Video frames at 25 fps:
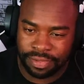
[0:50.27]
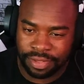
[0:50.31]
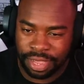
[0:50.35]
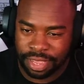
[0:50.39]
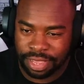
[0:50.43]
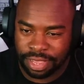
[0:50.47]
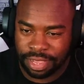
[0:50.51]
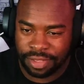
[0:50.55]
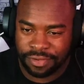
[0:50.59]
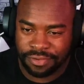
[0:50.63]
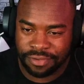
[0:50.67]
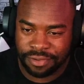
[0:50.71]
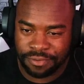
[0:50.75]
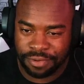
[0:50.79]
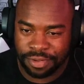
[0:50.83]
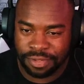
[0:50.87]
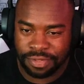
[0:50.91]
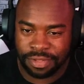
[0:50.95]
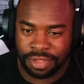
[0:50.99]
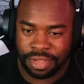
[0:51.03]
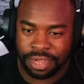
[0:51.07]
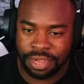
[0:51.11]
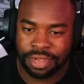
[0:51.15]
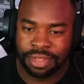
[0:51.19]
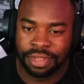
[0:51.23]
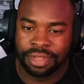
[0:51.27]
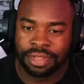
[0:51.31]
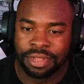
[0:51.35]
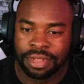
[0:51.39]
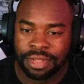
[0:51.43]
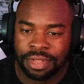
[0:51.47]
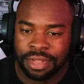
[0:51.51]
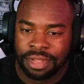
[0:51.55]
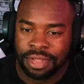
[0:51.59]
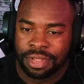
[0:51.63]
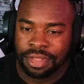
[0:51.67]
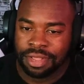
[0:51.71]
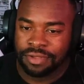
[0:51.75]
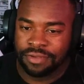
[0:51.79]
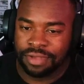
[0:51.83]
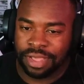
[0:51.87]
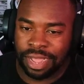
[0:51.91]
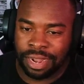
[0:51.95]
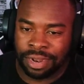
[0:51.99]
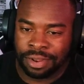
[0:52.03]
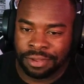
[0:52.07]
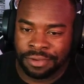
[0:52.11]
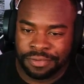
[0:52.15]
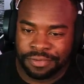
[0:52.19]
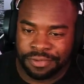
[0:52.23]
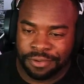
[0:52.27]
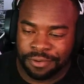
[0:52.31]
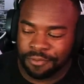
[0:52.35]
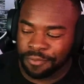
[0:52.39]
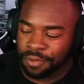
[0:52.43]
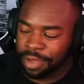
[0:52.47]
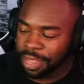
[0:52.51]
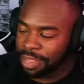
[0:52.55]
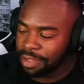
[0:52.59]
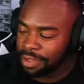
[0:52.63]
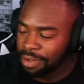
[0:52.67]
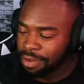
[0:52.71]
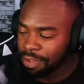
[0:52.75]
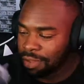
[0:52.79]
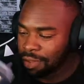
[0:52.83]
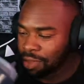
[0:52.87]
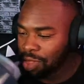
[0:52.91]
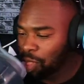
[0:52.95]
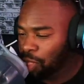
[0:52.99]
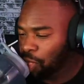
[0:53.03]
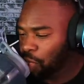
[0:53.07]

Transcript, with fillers: I guess you would say. Gotta lose some weight, you know.